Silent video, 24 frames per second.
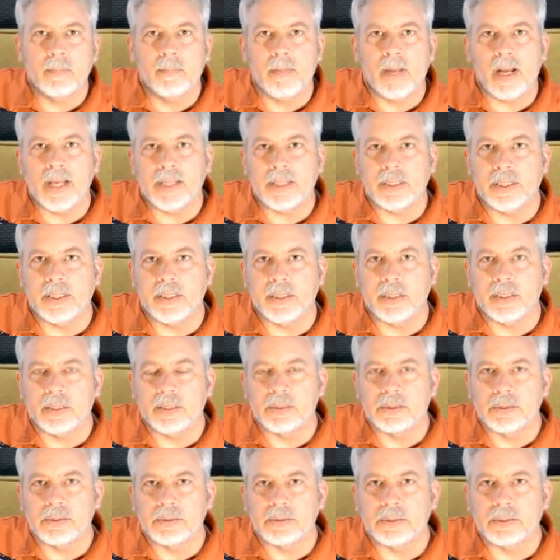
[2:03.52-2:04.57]
make
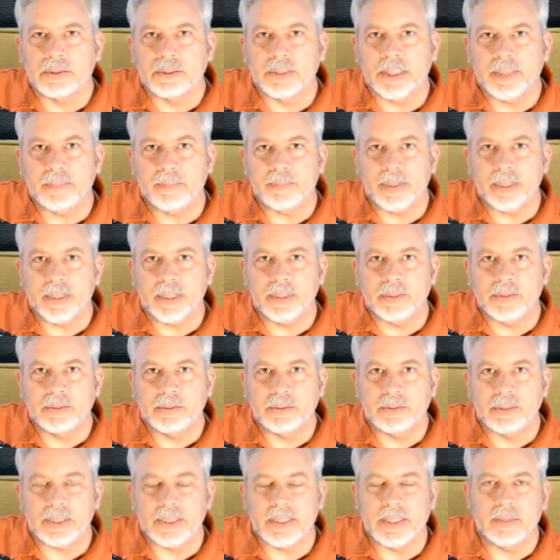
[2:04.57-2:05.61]
your
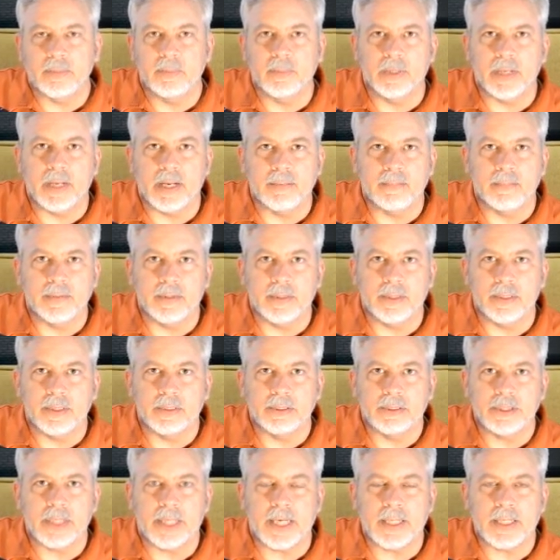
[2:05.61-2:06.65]
CPU-Z, whenever you're
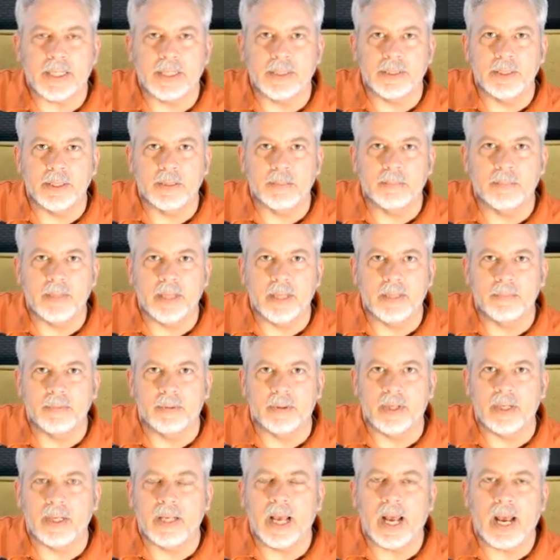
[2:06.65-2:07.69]
checking your memory,